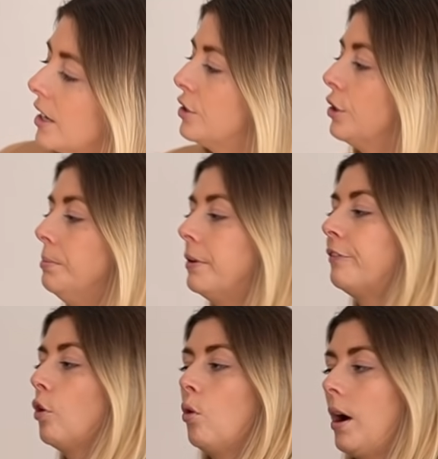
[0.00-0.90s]
I do,
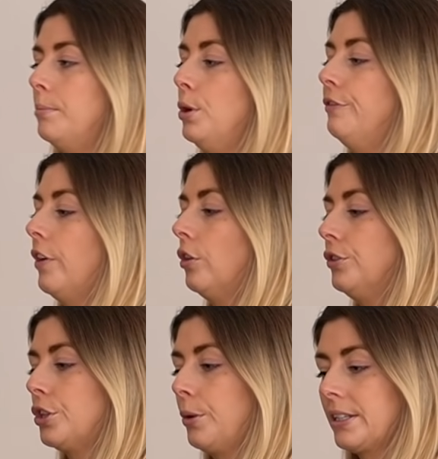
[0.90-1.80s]
before I move
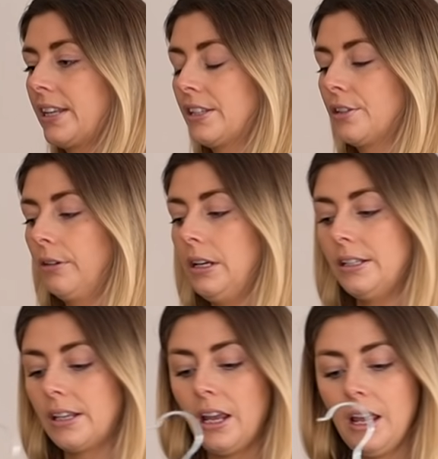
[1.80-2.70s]
on to
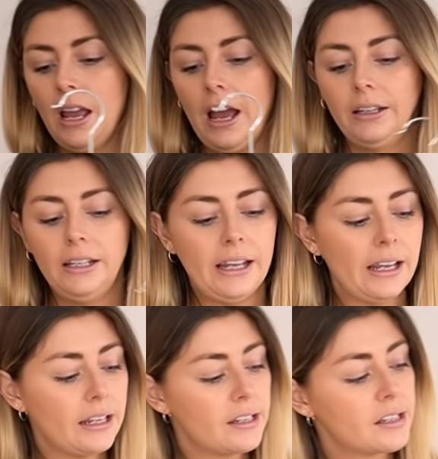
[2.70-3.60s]
accessories. And it
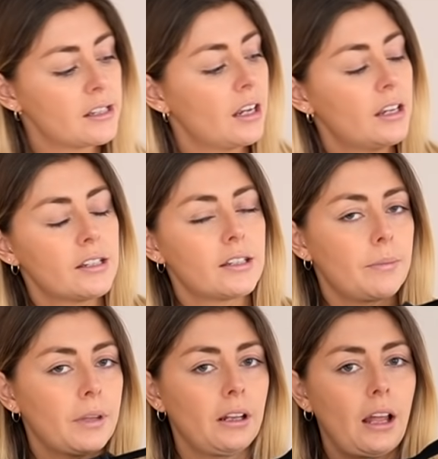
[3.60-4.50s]
is
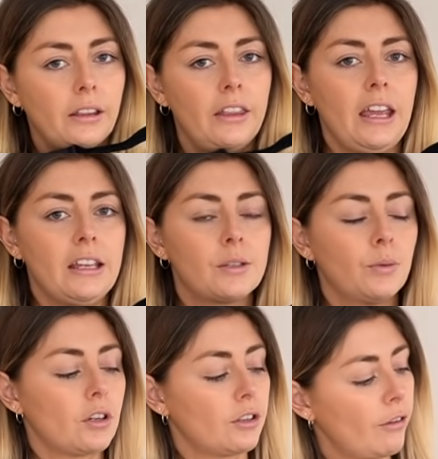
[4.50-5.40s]
something like this,
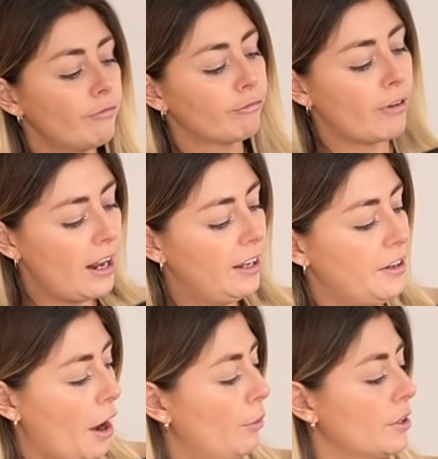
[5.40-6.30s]
which I don't really
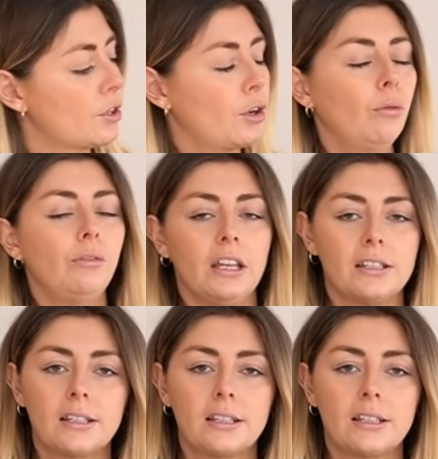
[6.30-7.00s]
know what to call this.